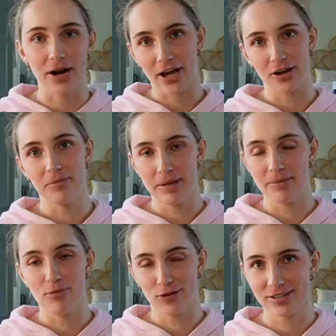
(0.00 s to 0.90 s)
I couldn't be
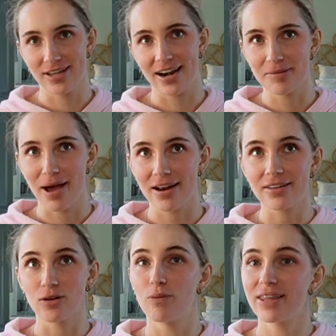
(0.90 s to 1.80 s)
more excited about it.
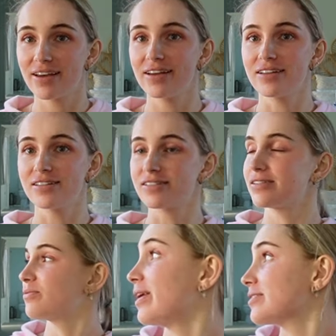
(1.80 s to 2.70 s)
The weather is,
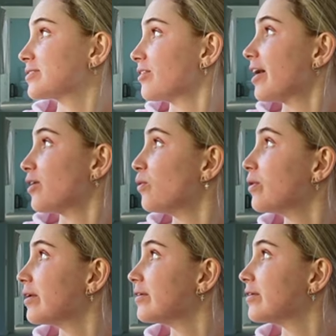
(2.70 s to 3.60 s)
well, it's great in
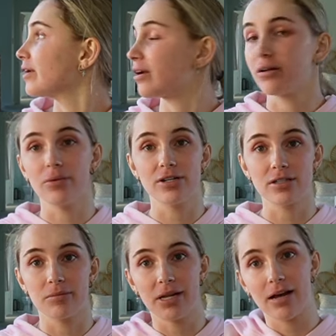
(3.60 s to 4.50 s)
Auckland. I don't know what it's
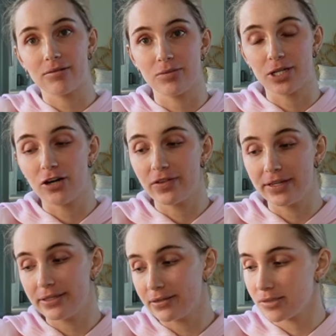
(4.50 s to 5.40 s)
going to be like once we get over the
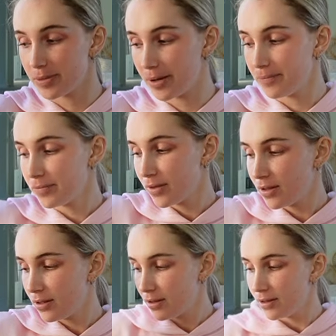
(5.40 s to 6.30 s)
hills, but
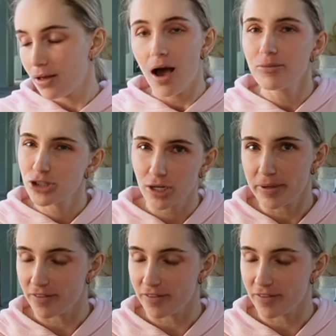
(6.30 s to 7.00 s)
I'm sure it'll be